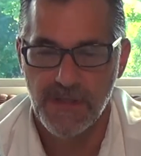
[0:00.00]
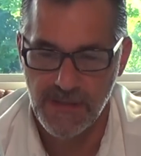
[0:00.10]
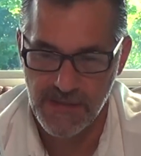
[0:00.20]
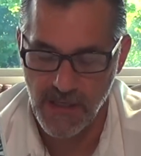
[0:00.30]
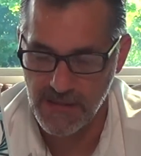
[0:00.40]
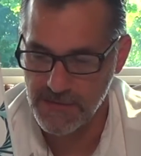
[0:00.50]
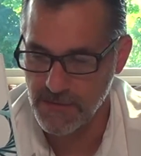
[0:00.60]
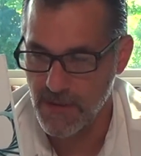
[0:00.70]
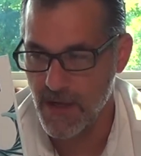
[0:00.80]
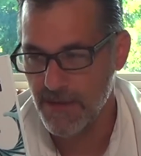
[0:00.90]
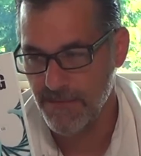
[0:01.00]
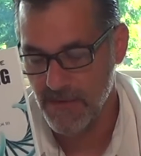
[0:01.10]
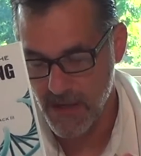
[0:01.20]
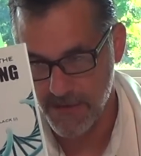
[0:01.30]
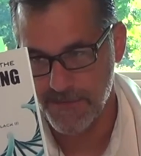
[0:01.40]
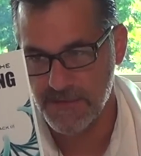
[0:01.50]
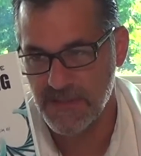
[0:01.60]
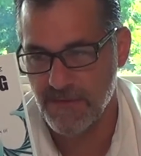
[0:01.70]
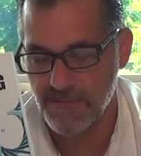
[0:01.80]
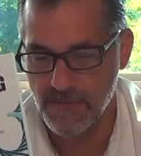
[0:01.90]
and he's also authored
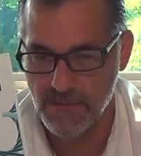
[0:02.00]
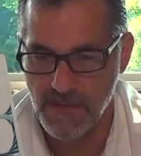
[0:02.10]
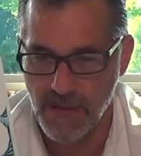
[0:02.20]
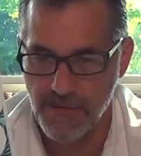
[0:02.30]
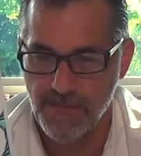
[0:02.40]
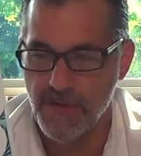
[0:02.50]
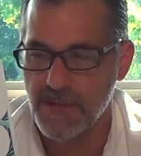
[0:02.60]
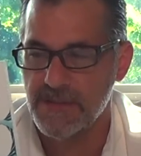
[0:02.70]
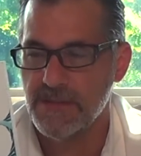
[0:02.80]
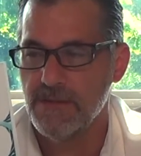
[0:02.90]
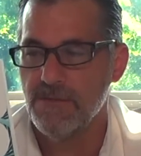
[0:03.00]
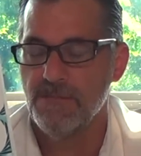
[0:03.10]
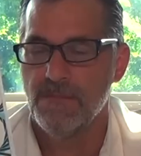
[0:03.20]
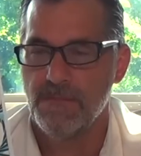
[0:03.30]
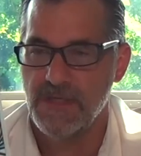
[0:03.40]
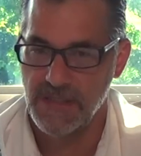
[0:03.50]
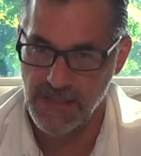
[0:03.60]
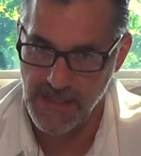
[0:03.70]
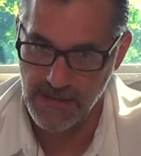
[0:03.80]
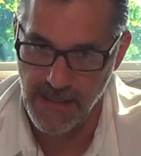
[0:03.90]
several other books that you can
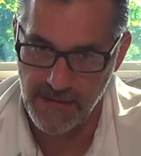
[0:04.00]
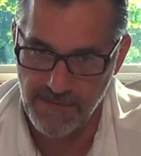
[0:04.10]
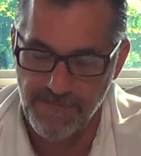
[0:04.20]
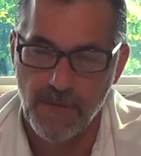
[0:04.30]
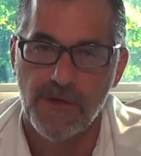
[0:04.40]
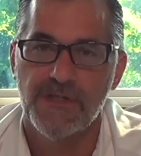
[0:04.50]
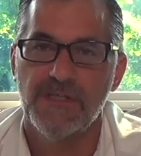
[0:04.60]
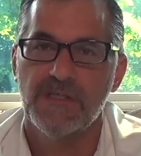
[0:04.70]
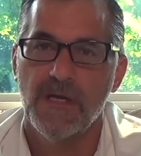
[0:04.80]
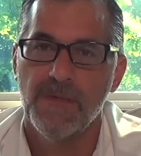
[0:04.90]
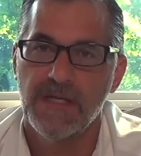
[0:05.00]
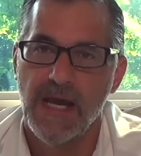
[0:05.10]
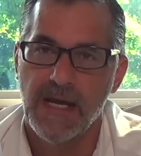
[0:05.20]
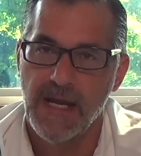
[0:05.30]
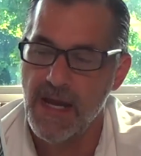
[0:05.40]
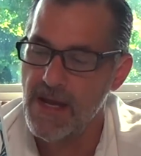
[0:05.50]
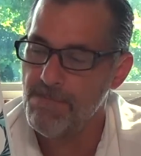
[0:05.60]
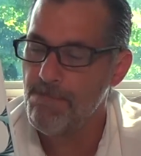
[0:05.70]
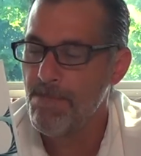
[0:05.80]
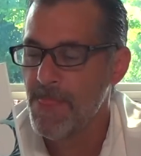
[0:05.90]
get online to
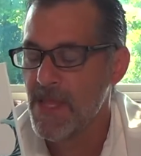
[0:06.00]
flourishingsummit.com